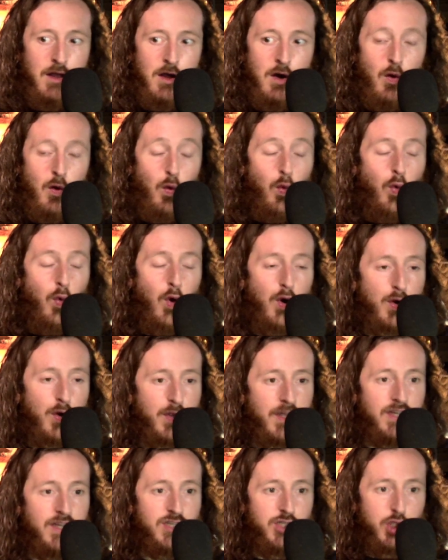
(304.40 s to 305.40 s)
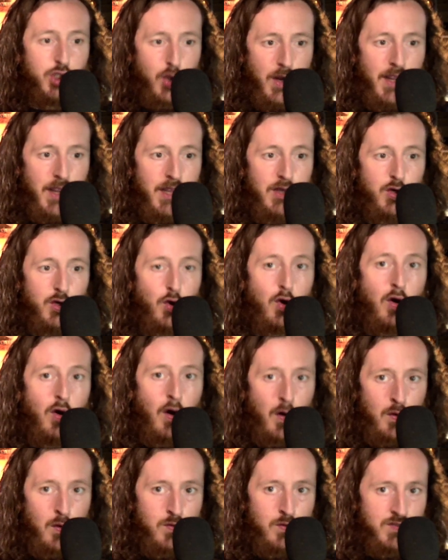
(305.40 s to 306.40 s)
work and train your
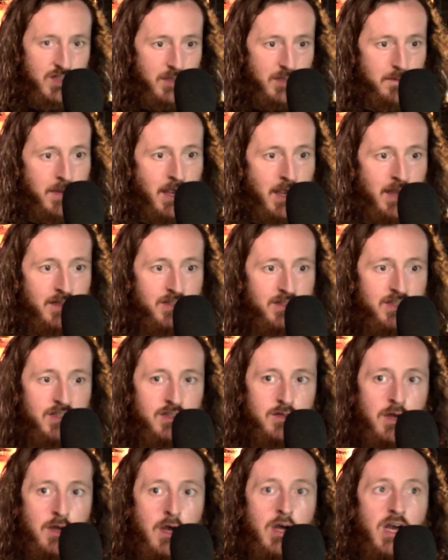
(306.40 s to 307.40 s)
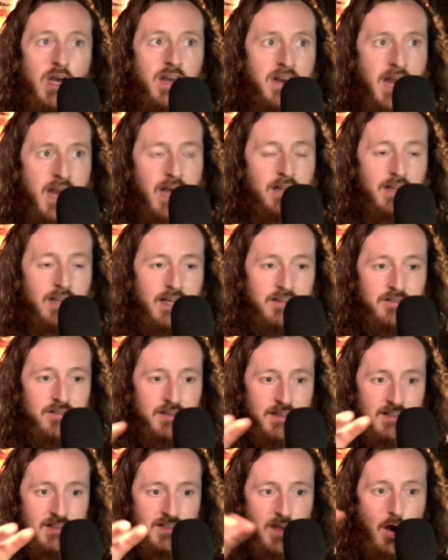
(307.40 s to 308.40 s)
own subconscious, and not let
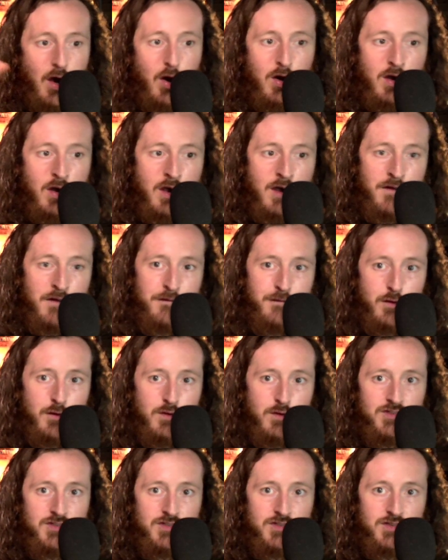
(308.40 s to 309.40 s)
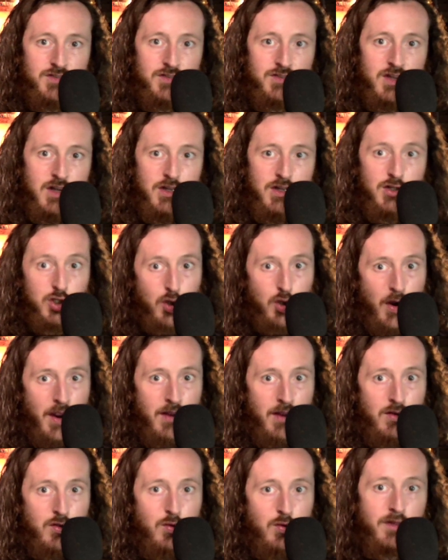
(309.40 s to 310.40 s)
these archon forces
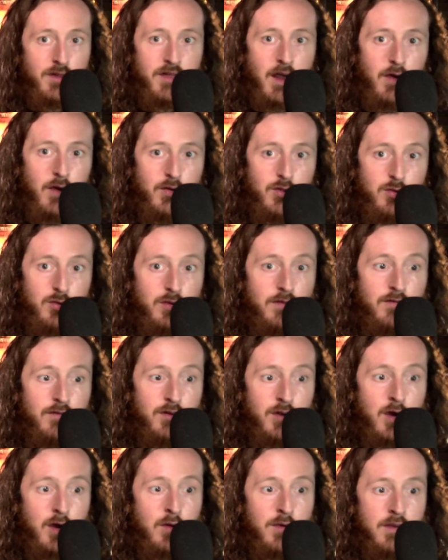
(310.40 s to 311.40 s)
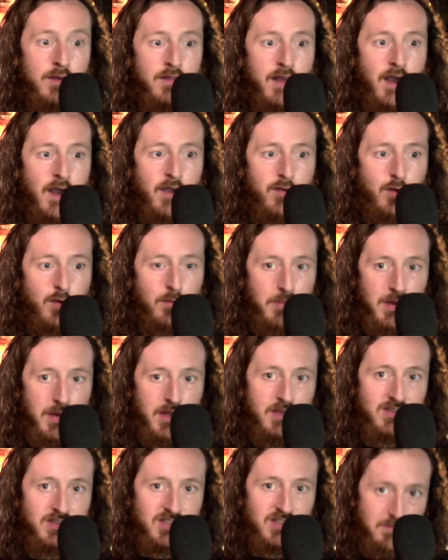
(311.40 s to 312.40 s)
train you without you even knowing that you're
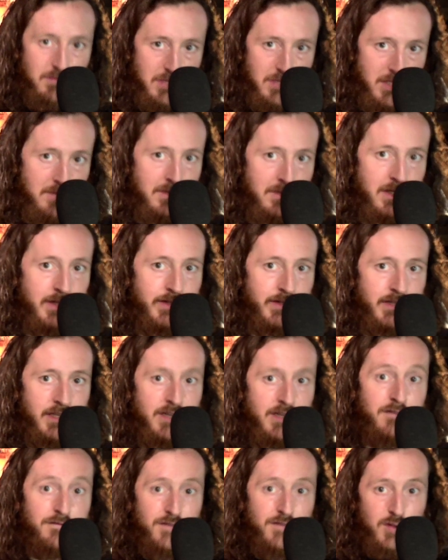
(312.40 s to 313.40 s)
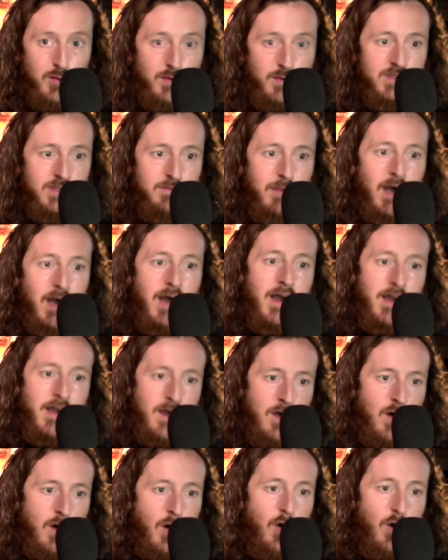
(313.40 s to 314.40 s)
being subliminally influenced by
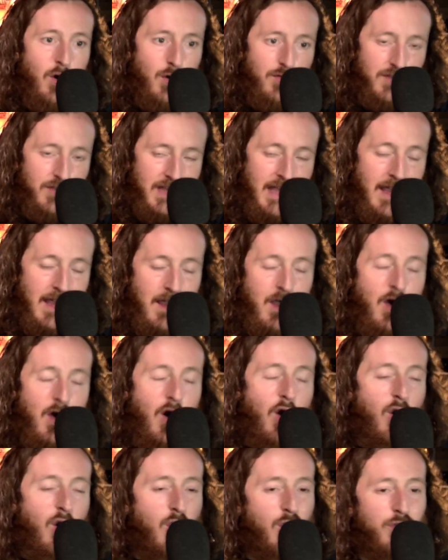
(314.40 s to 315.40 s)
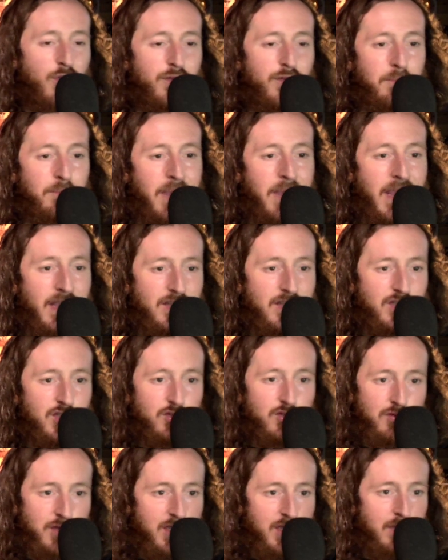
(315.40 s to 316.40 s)
all the
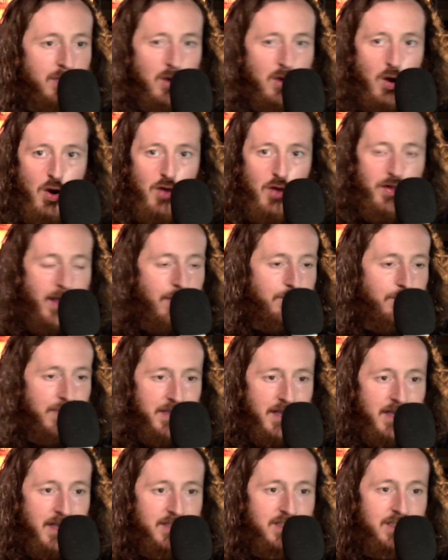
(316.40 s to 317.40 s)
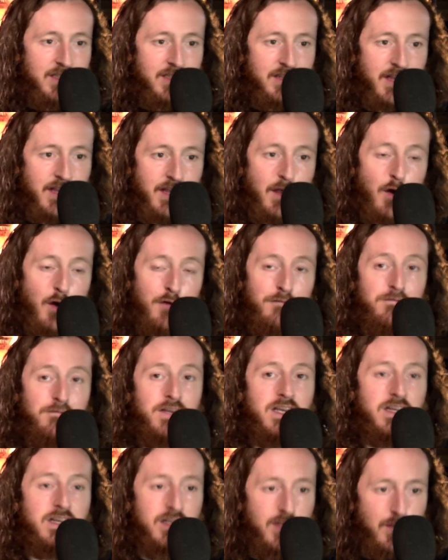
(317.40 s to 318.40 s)
mainstream and all that BS that they are
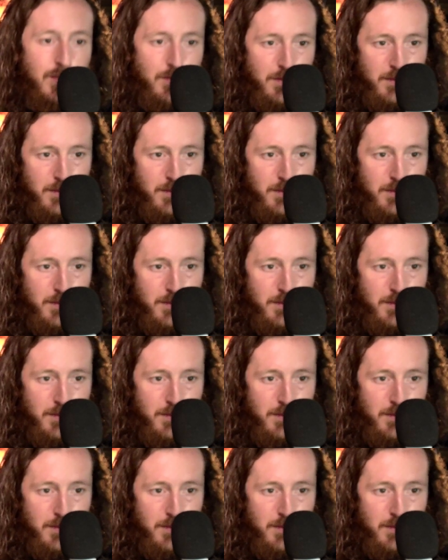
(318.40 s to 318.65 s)
feeding you.